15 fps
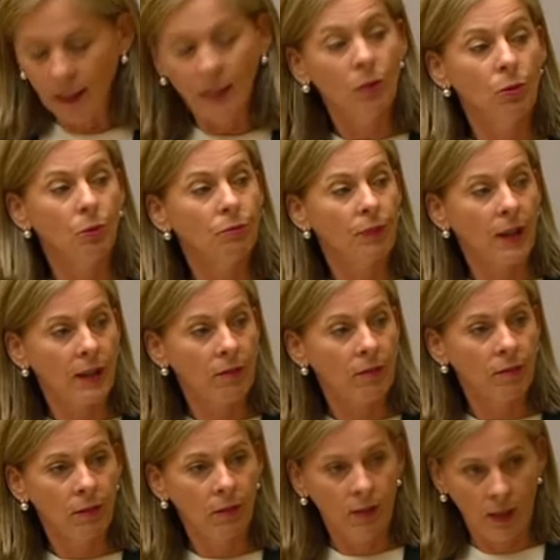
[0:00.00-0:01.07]
in good
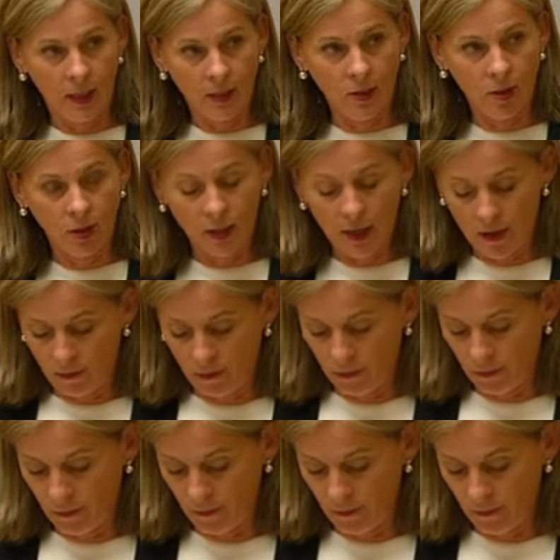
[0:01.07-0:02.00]
faith, it's not enough.